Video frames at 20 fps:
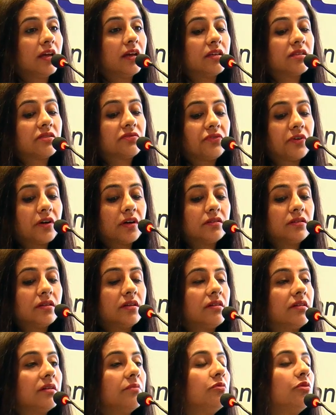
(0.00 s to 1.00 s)
is further
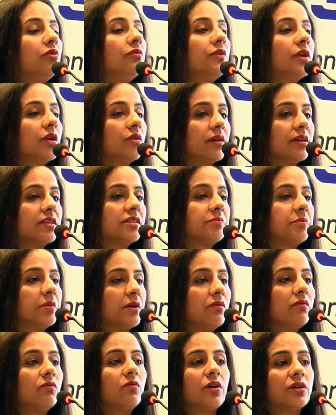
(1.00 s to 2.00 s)
removed during
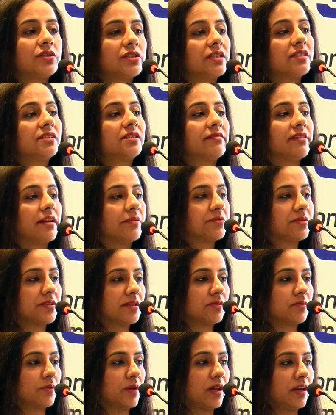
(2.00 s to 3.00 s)
sperm washing steps
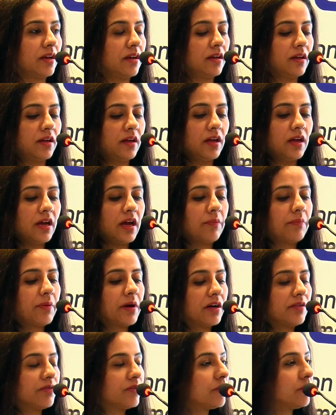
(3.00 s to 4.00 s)
as well,
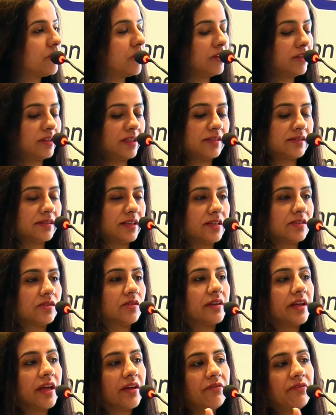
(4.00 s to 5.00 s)
apart from all these things. So
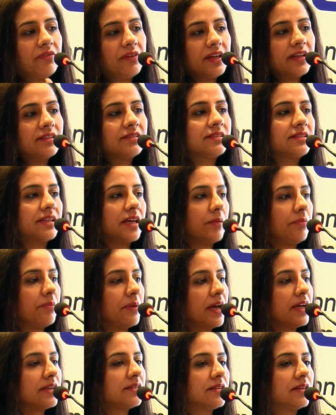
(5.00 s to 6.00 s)
at every step,
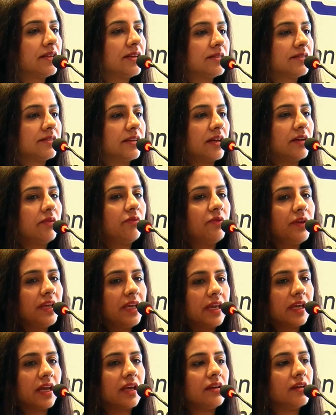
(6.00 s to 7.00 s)
as I said, we
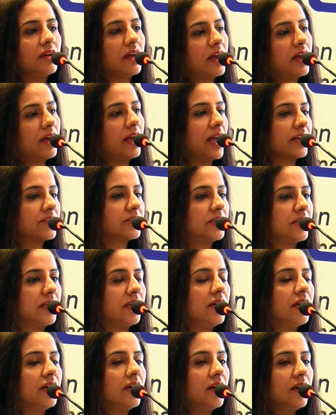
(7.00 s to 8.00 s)
can
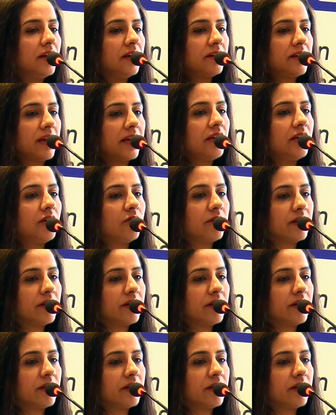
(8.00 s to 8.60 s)
actually tend to